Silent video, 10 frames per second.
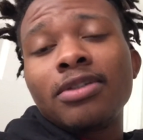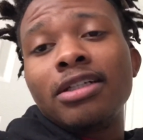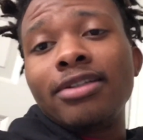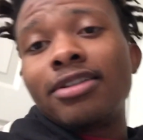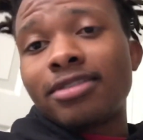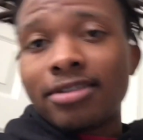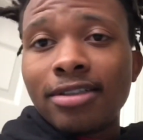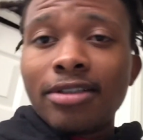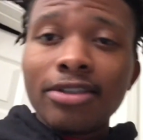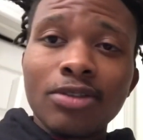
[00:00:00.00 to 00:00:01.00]
And listen to
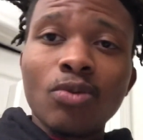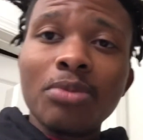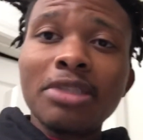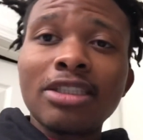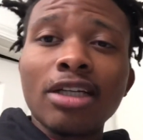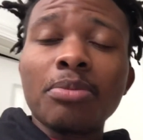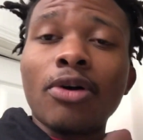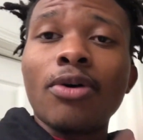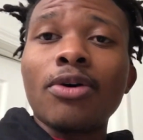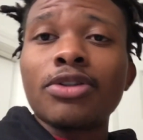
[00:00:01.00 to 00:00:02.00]
the Hustle With Me tape on
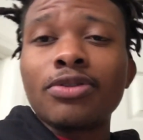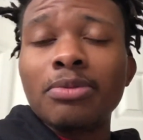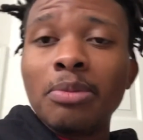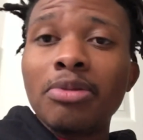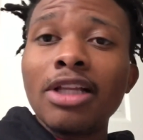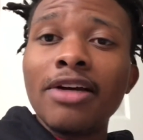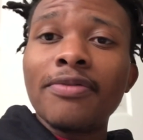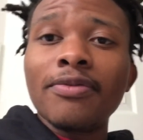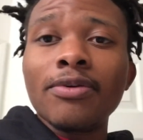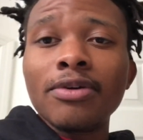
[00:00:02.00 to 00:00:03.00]
all streaming
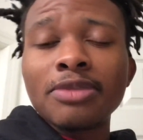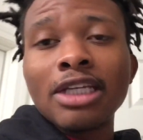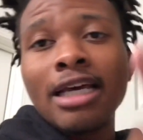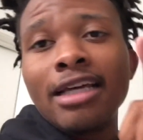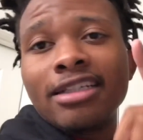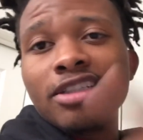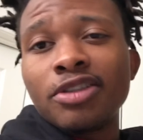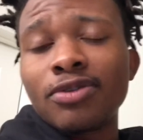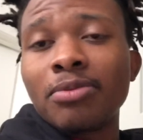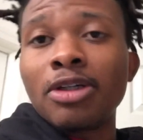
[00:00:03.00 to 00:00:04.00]
platforms. And get you
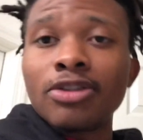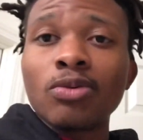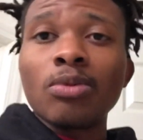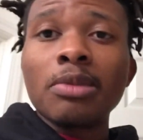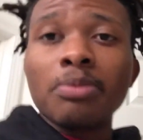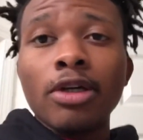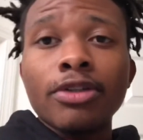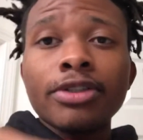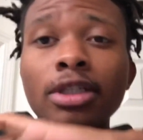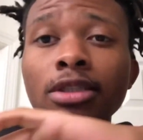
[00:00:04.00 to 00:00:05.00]
some Hustle With Me
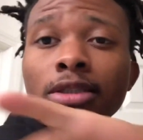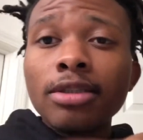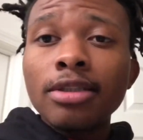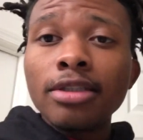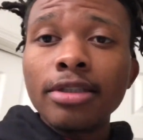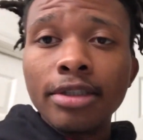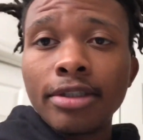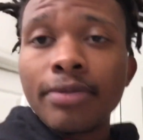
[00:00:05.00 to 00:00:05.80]
merch. You dig?